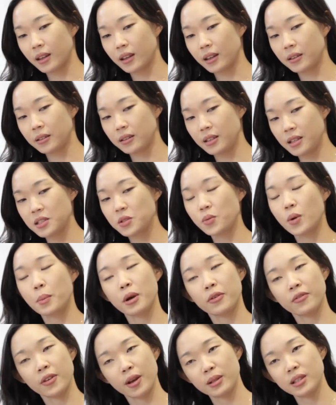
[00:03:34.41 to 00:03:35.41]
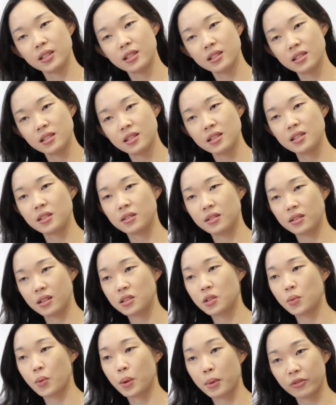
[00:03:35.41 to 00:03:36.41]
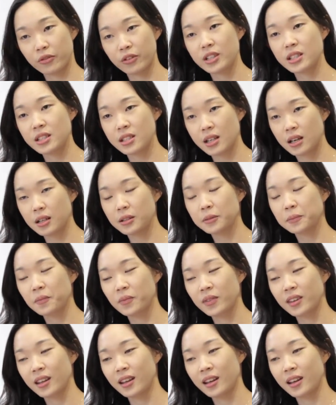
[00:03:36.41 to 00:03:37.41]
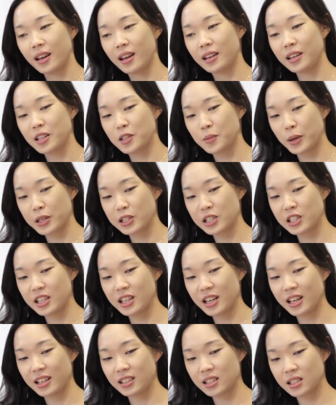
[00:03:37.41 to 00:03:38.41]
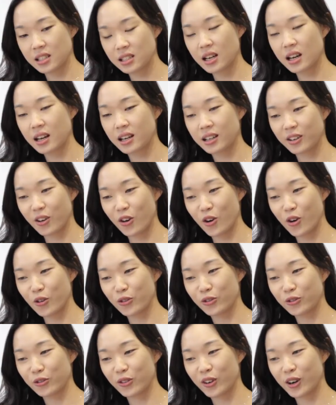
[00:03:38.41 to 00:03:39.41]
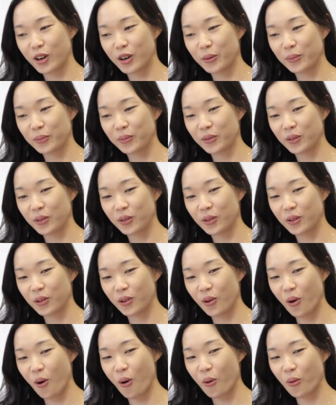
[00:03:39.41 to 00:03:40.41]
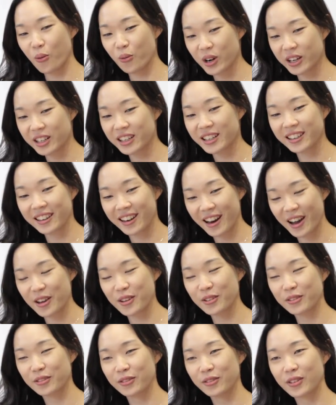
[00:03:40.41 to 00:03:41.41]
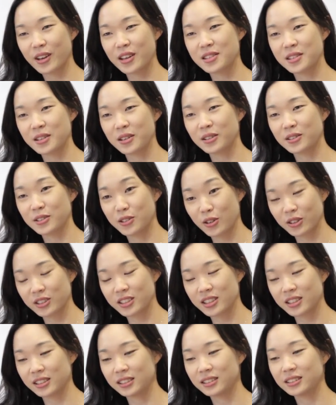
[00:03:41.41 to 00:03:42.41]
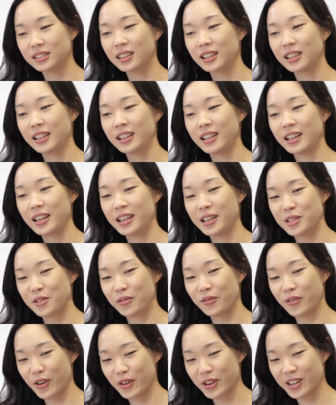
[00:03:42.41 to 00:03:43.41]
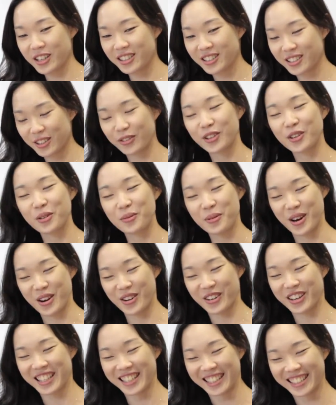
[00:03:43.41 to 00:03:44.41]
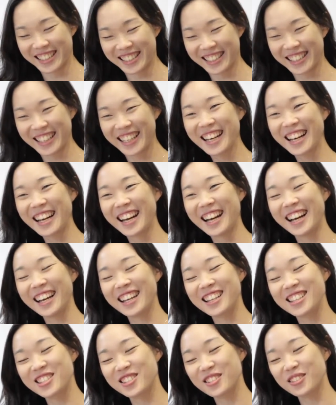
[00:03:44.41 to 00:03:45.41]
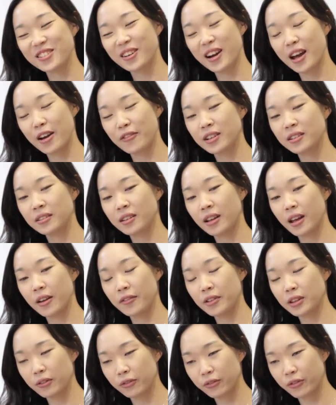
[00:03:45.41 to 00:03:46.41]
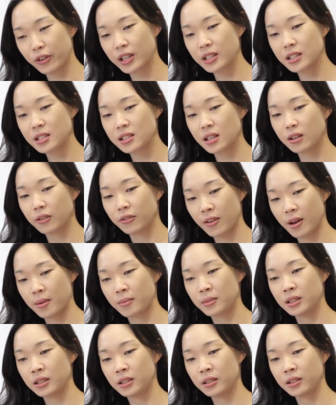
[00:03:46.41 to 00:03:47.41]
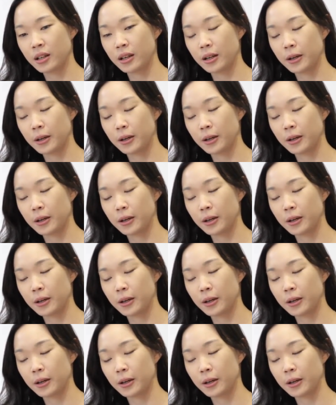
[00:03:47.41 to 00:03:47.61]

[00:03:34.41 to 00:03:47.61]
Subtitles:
this is where my family is, this is where my friends are, and especially at the start of your working life as a doctor, it is a very difficult period. And so having the friends and the family